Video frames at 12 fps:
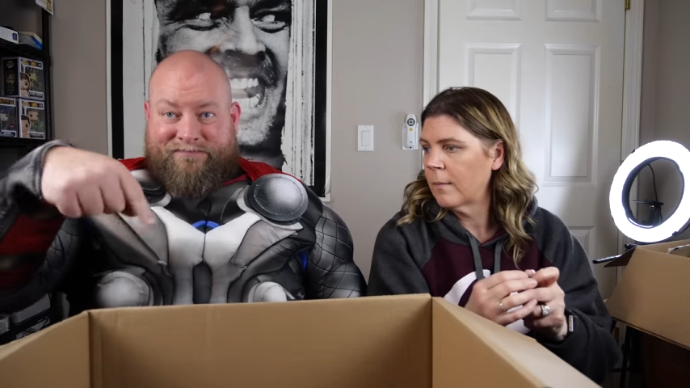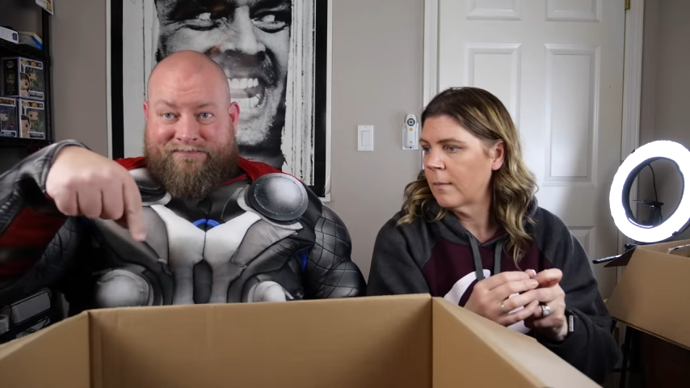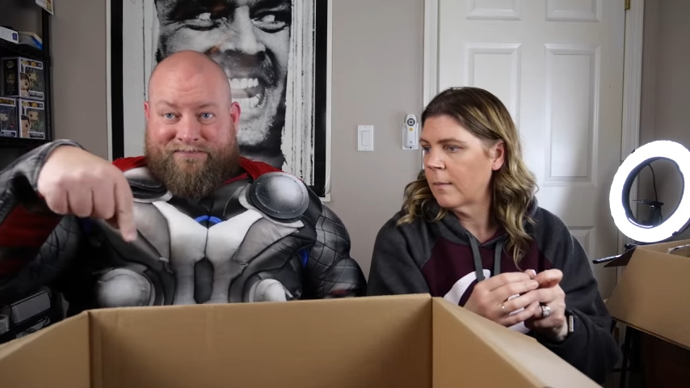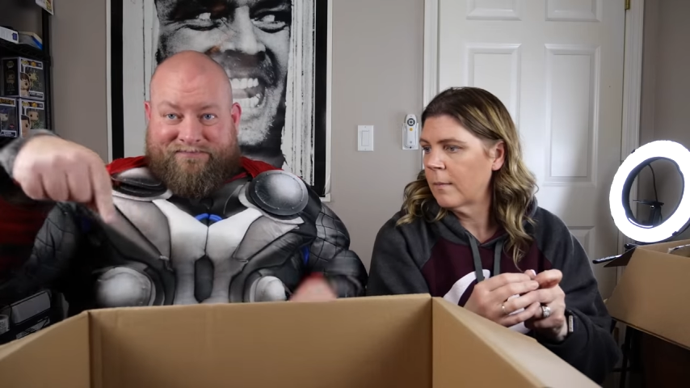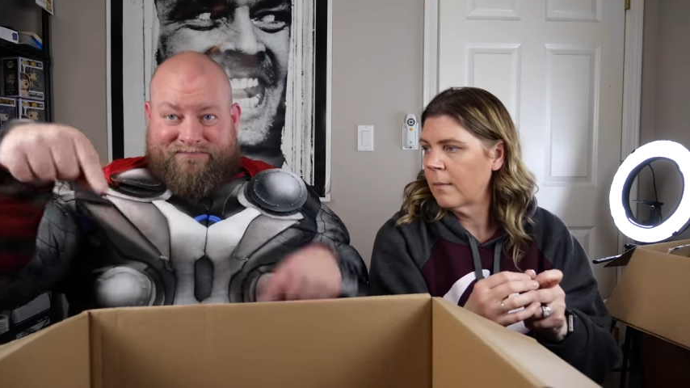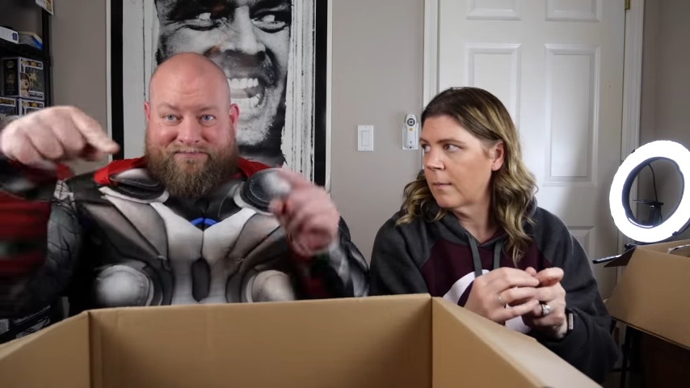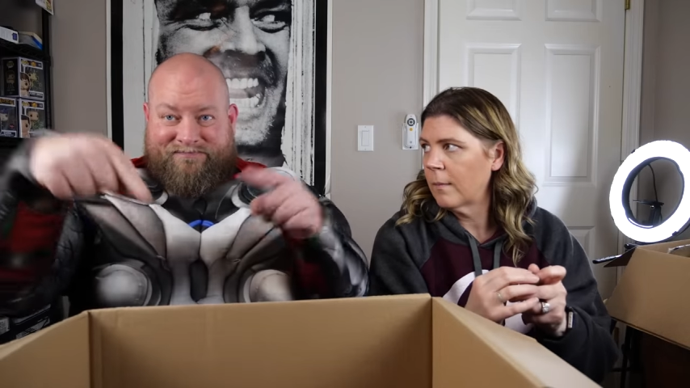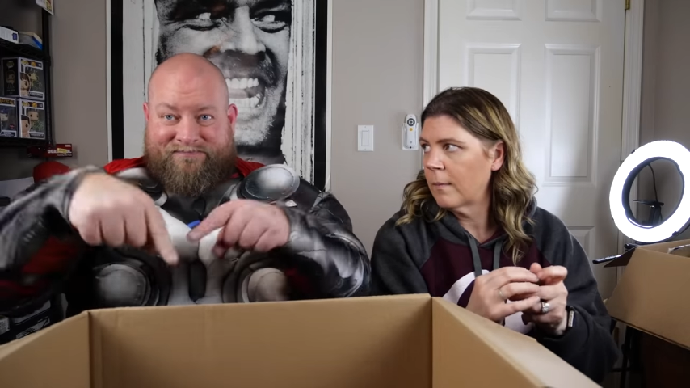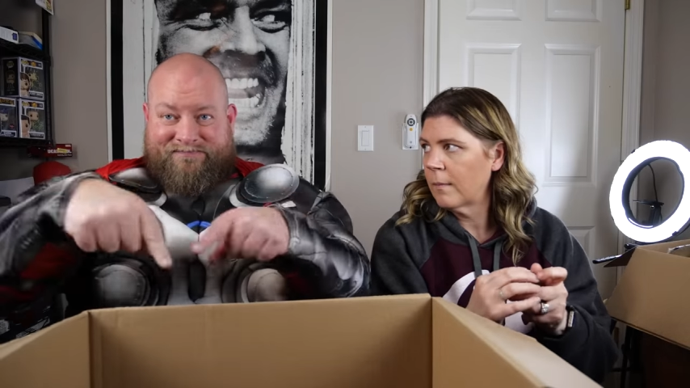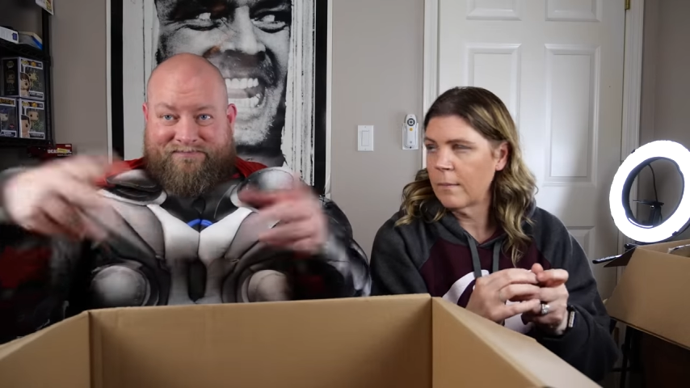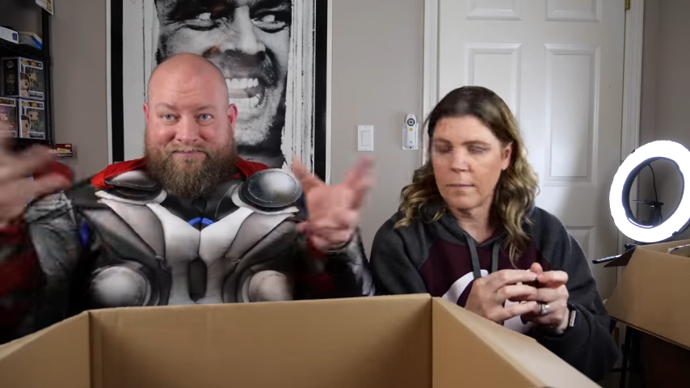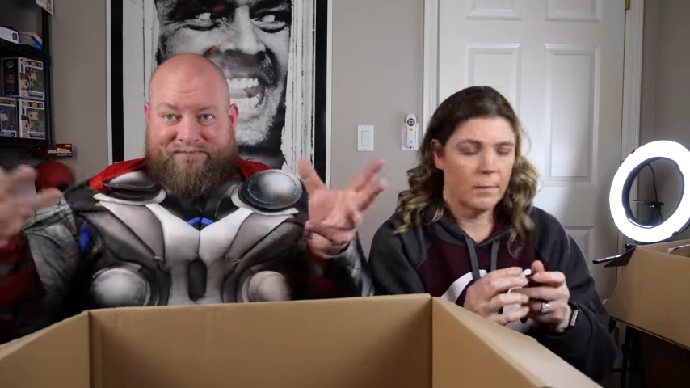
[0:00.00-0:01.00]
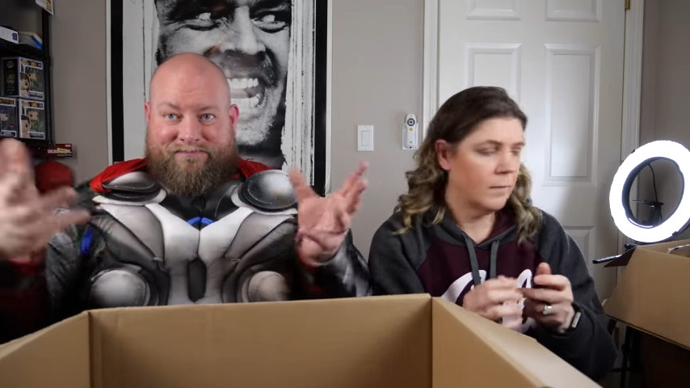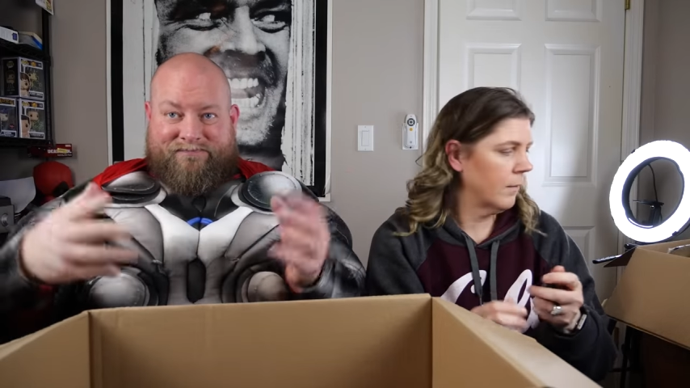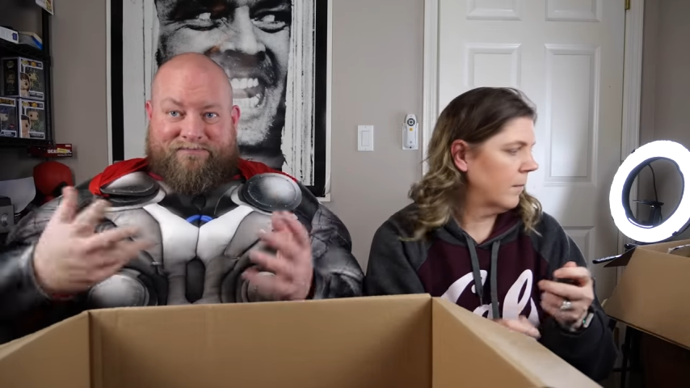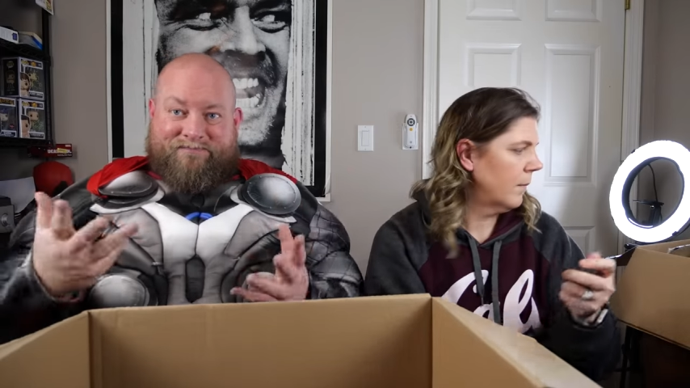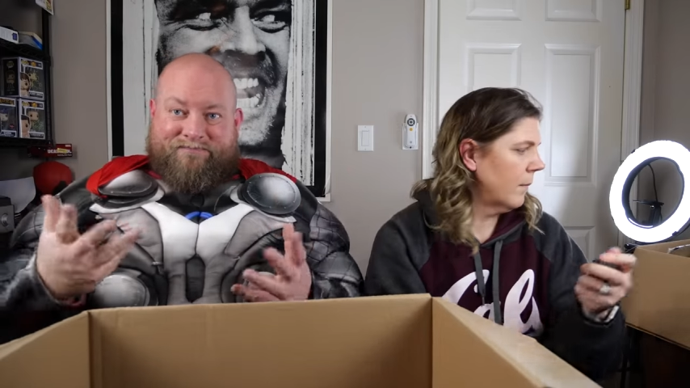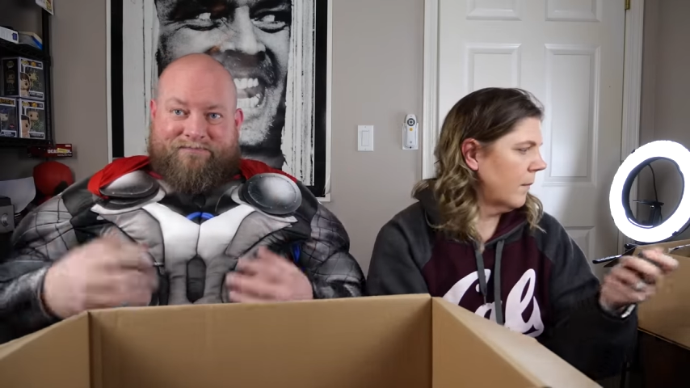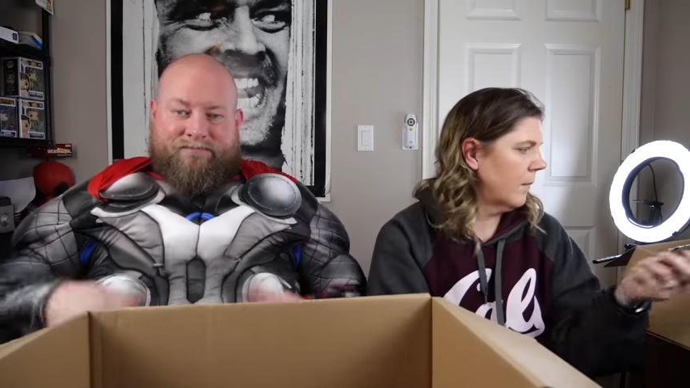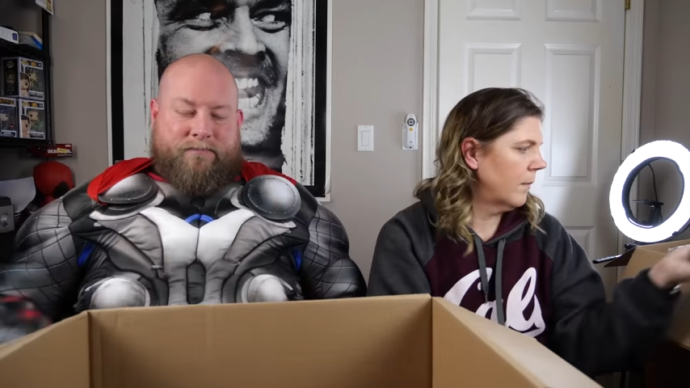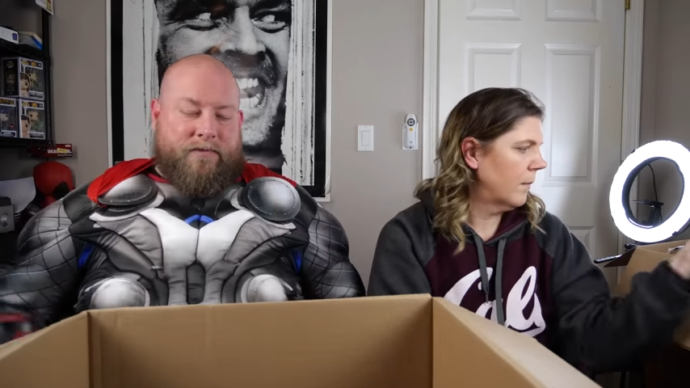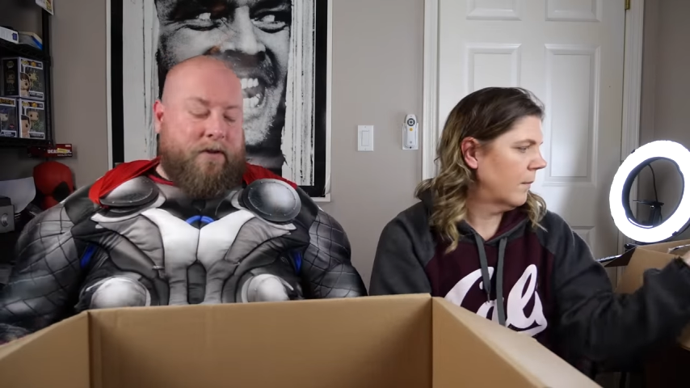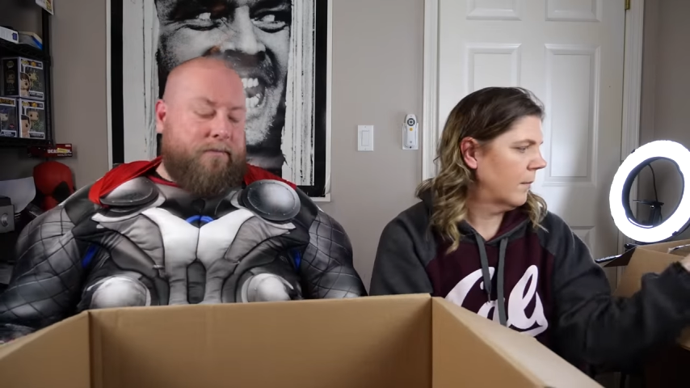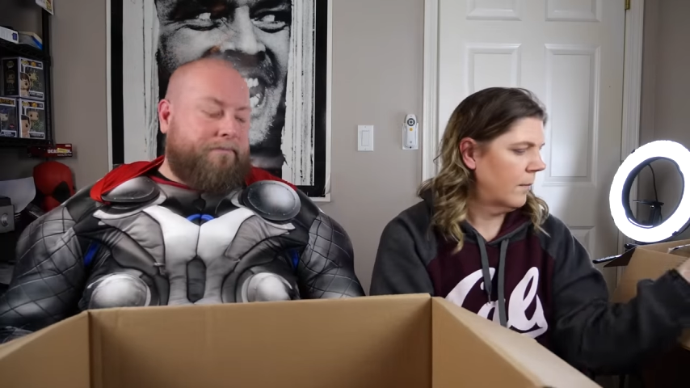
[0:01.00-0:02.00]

No one is speaking in this clip.